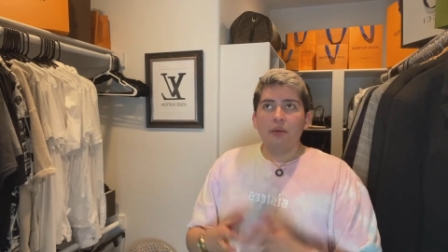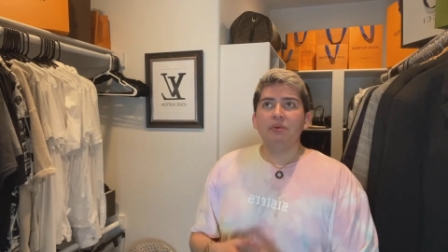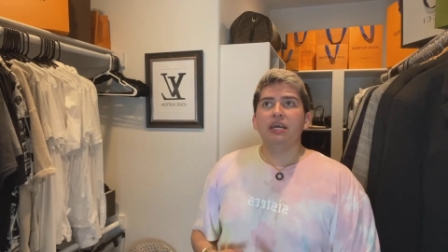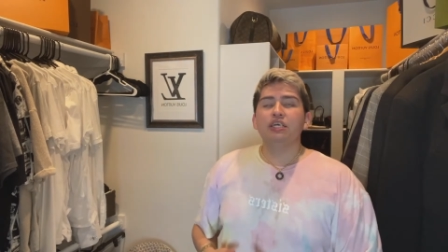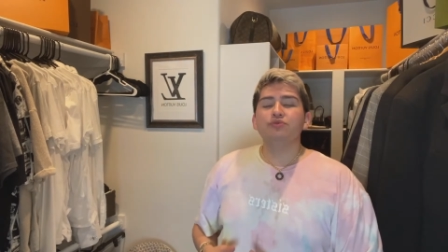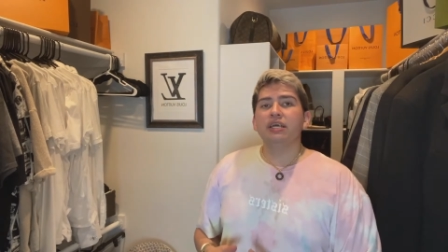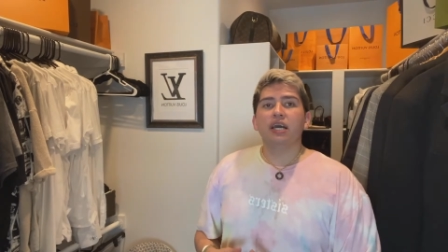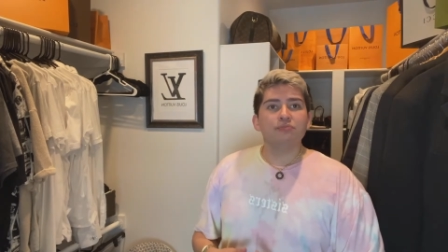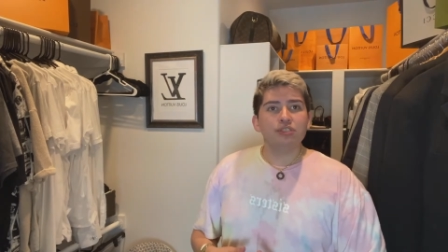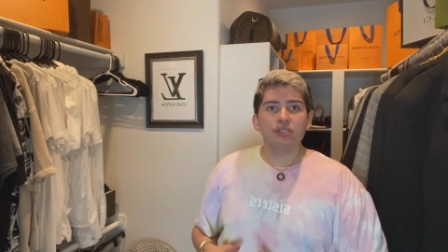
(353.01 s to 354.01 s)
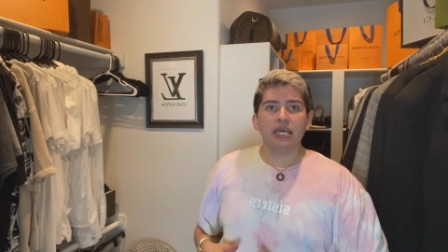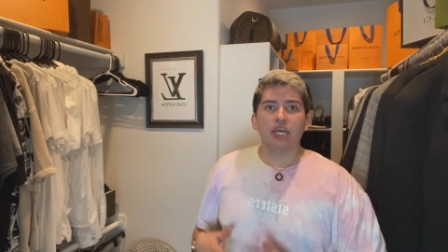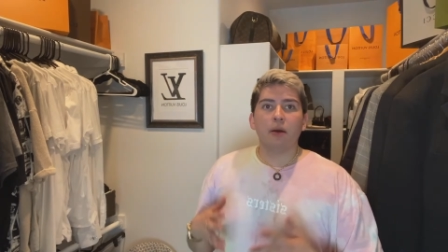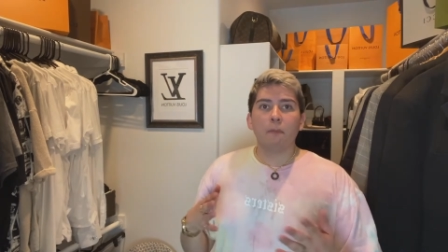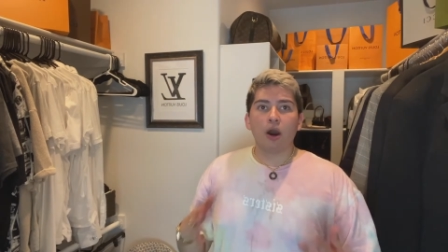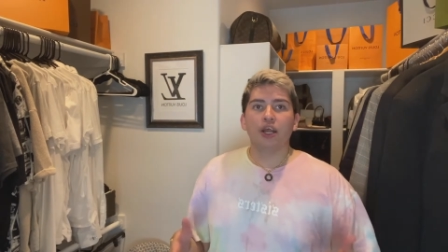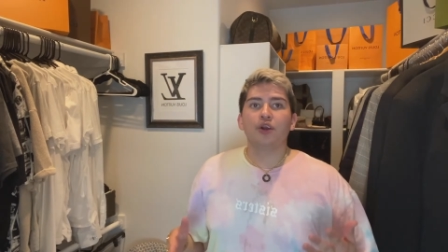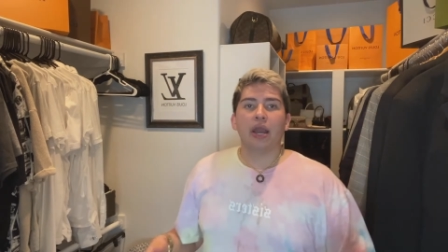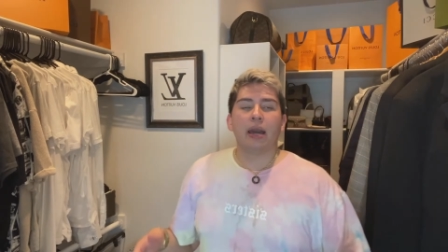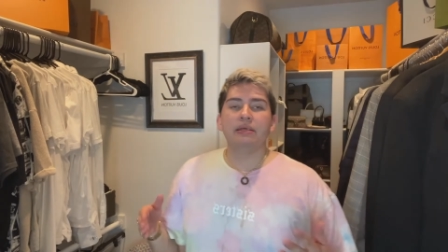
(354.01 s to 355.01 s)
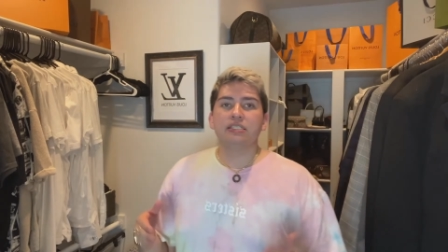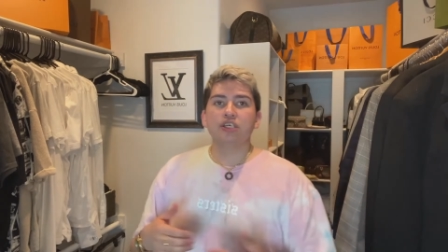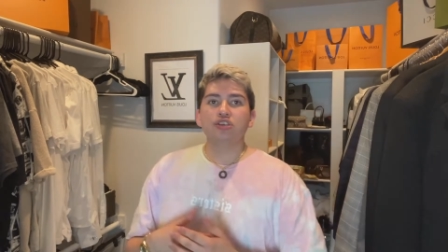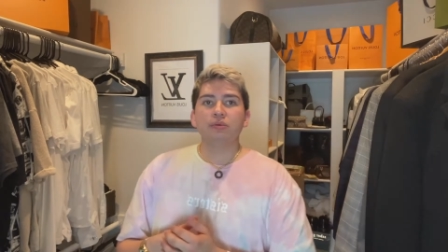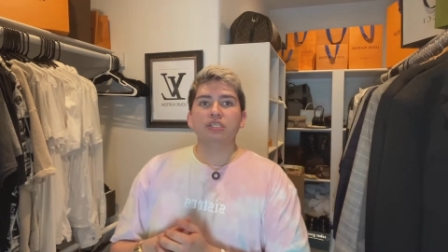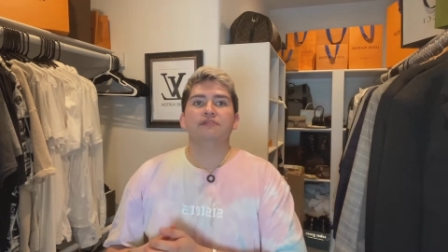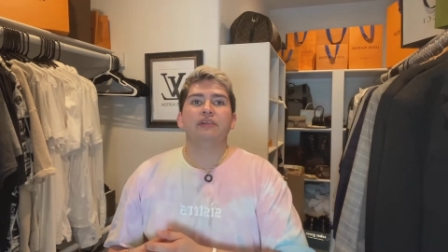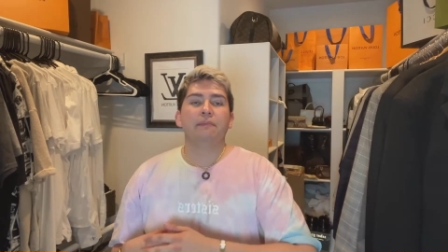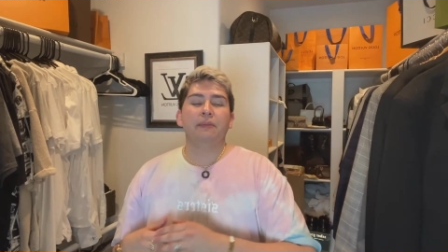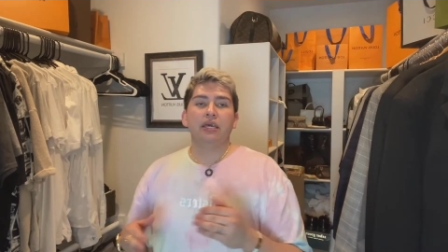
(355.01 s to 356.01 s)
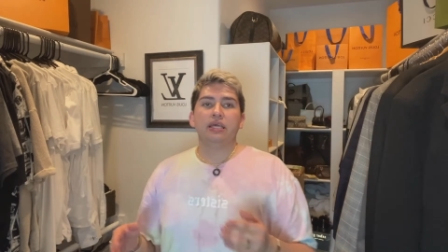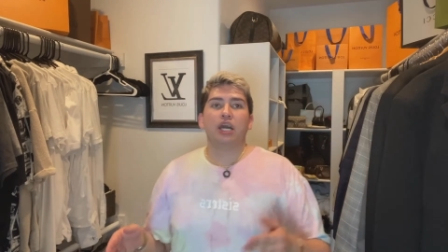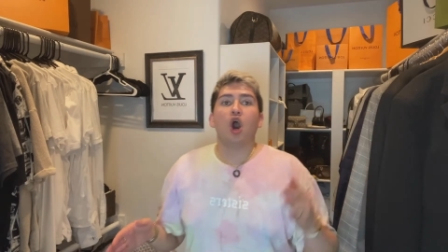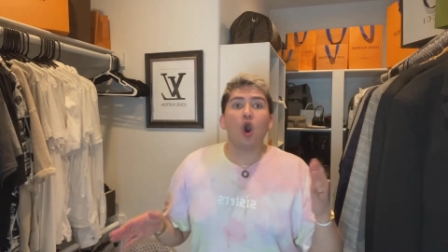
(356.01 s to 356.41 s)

Because when it comes to like a monogram, it's not so much of like being like,